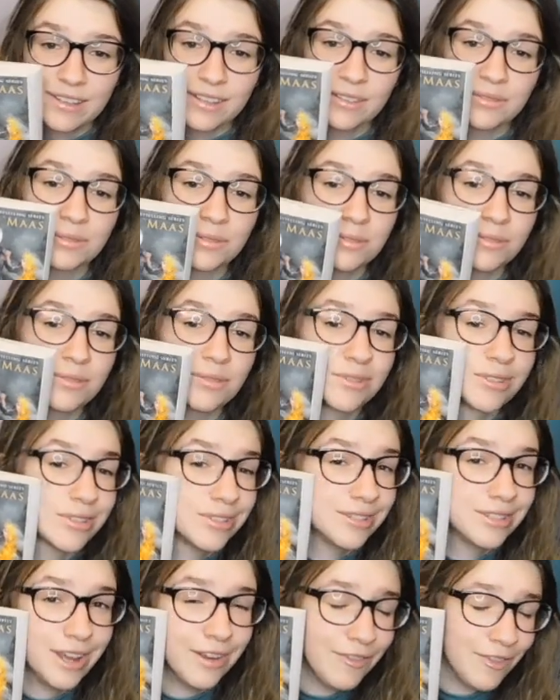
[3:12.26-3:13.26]
this
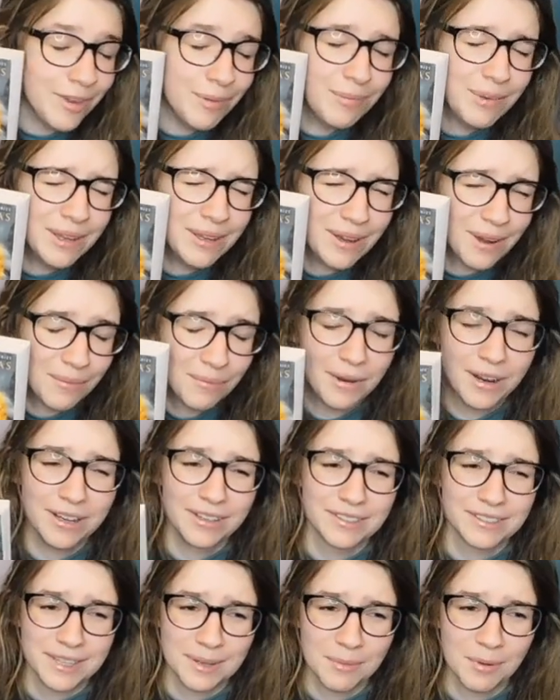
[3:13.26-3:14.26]
should definitely be on my
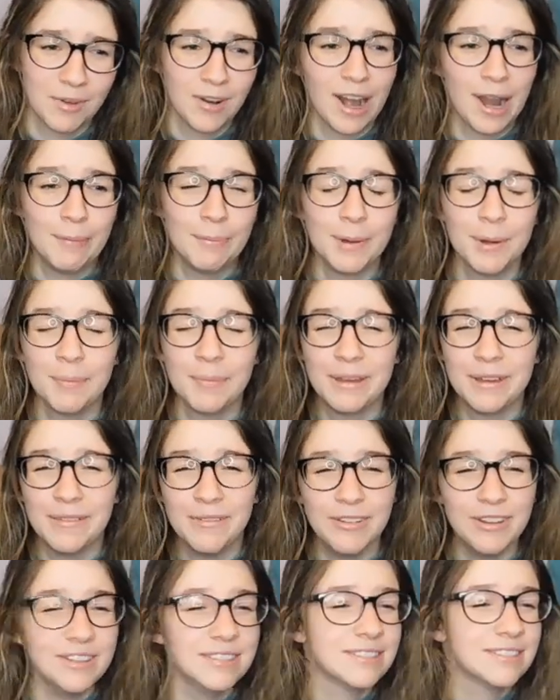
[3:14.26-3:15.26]
December wrap-up.
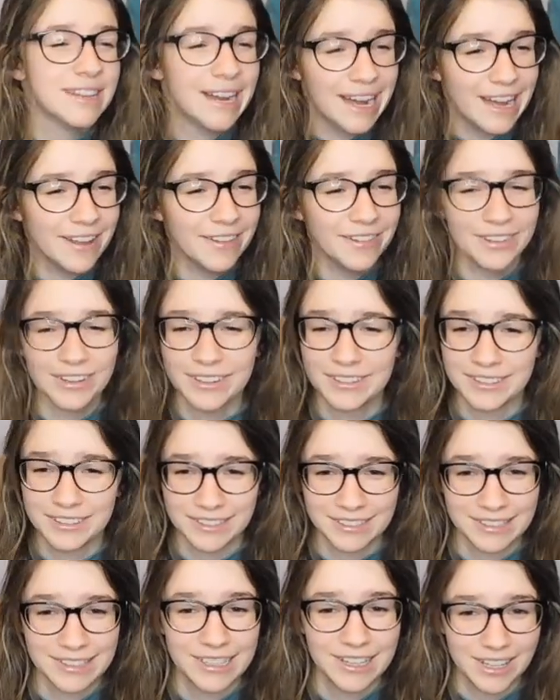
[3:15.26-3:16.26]
If it's not, there's a
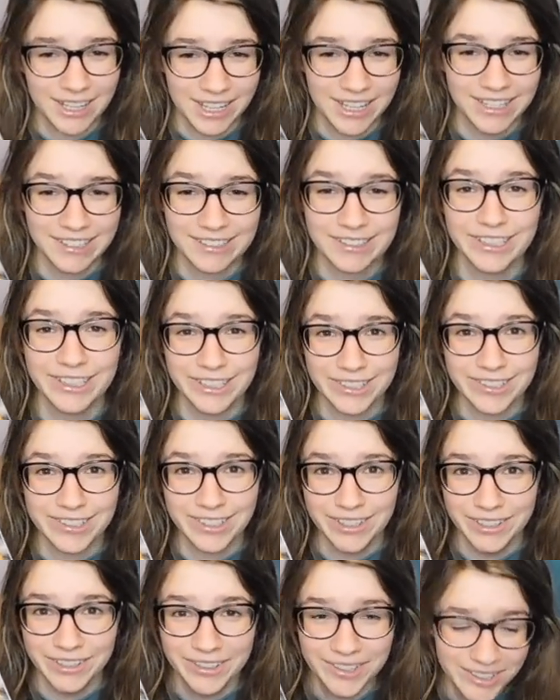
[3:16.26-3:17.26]
serious
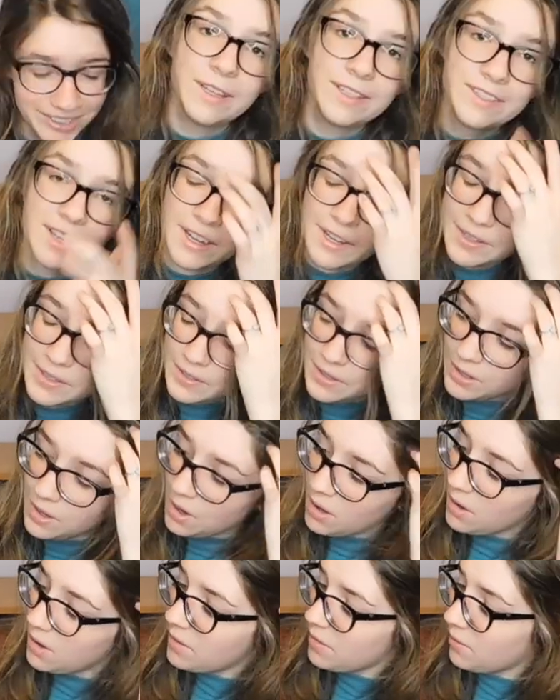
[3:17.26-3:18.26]
issue. My second
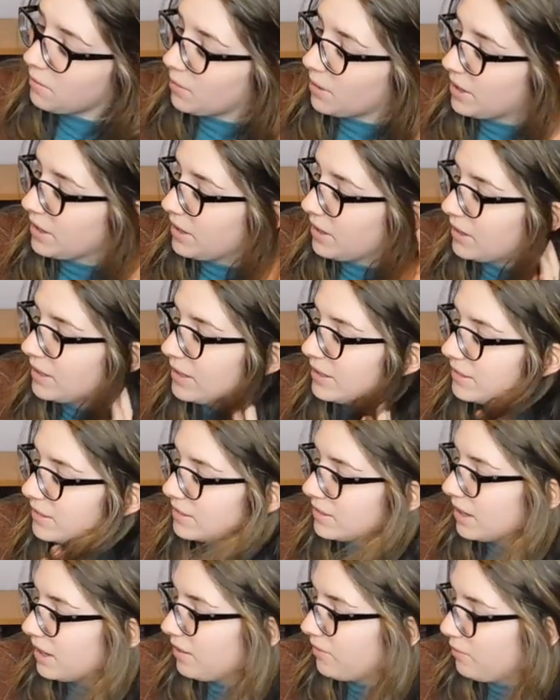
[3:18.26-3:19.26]
current read
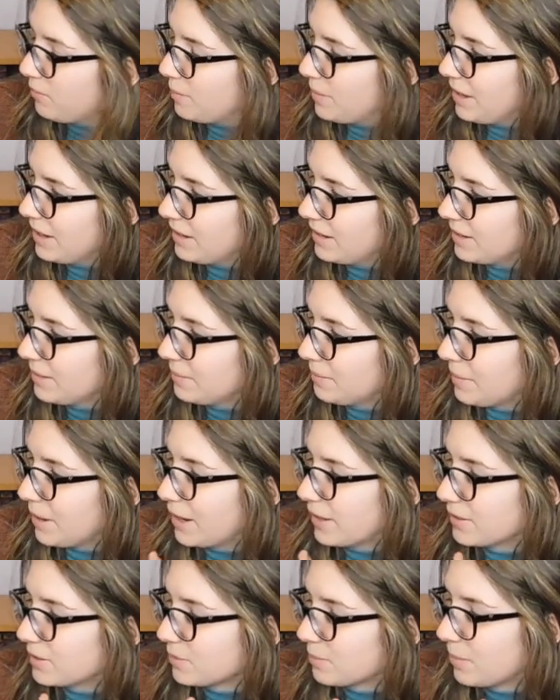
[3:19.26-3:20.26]
is Of Men and
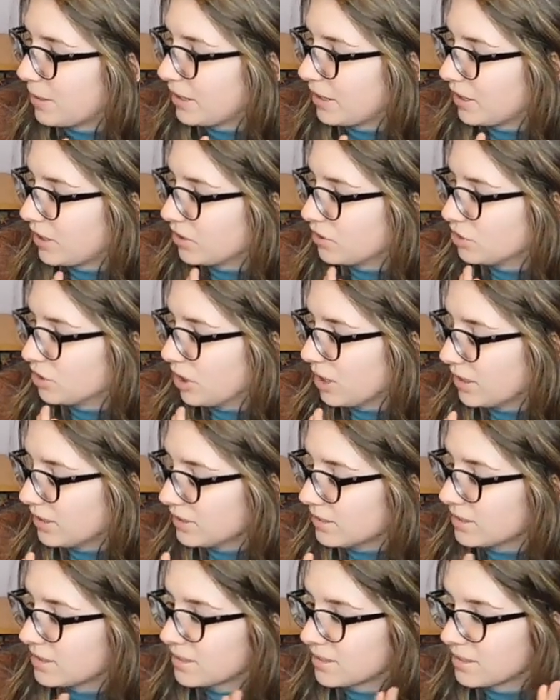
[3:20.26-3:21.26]
Mice by
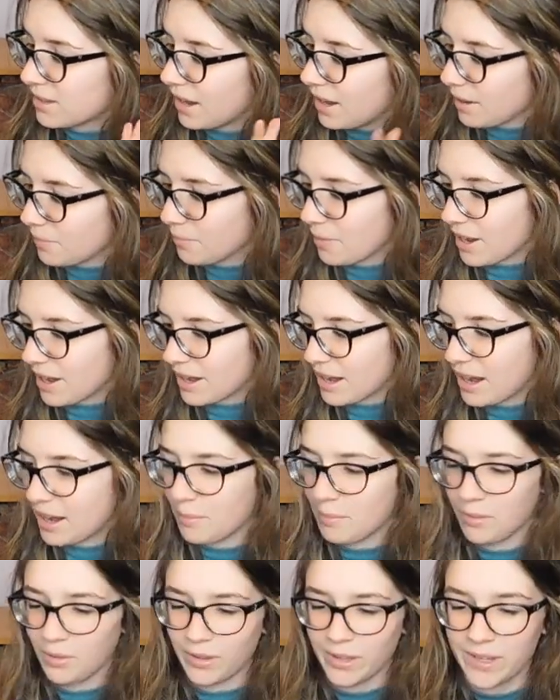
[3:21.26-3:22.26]
John Steinbeck. I
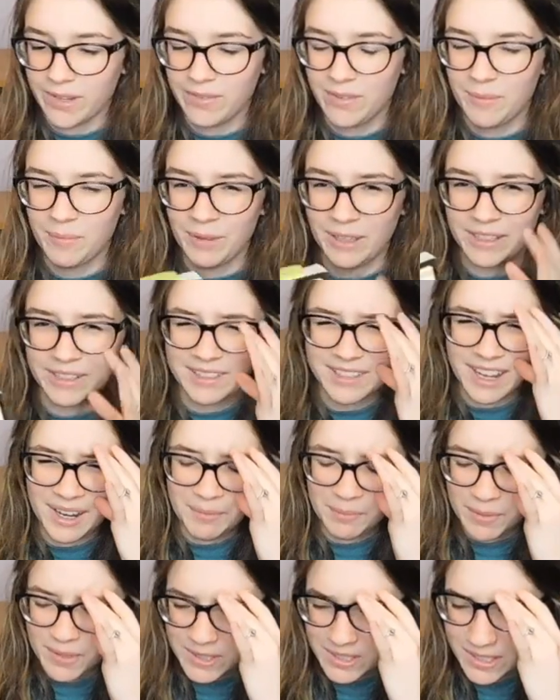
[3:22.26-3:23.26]
believe I'm like
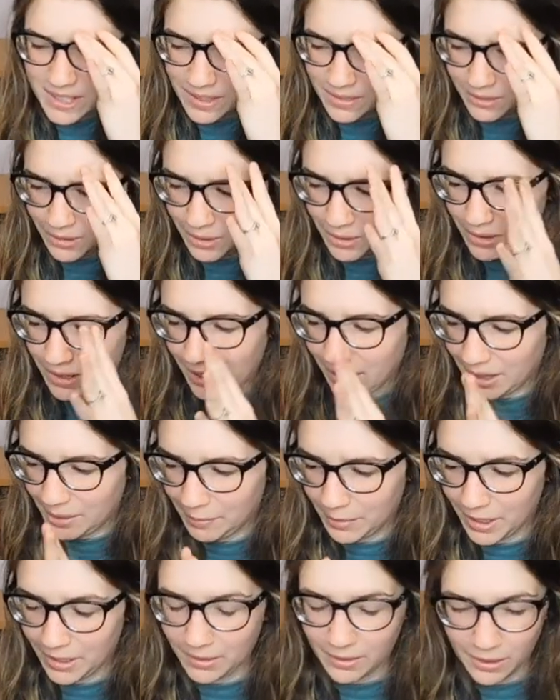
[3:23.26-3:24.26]
10% through it.
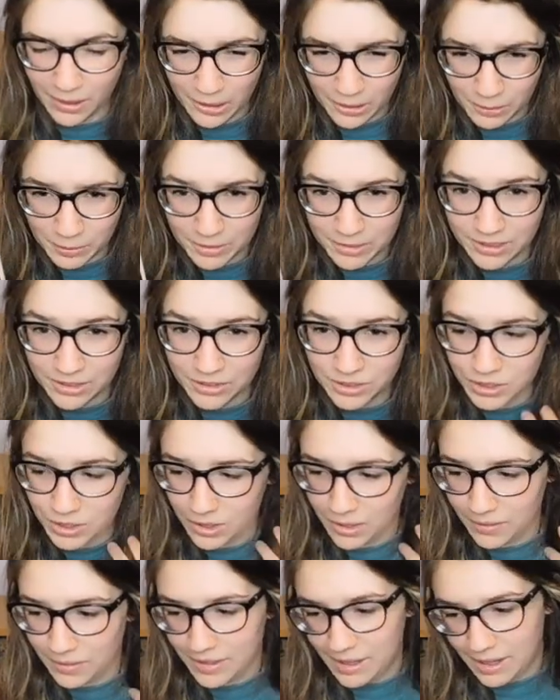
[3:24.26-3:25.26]
I'm not 100% sure on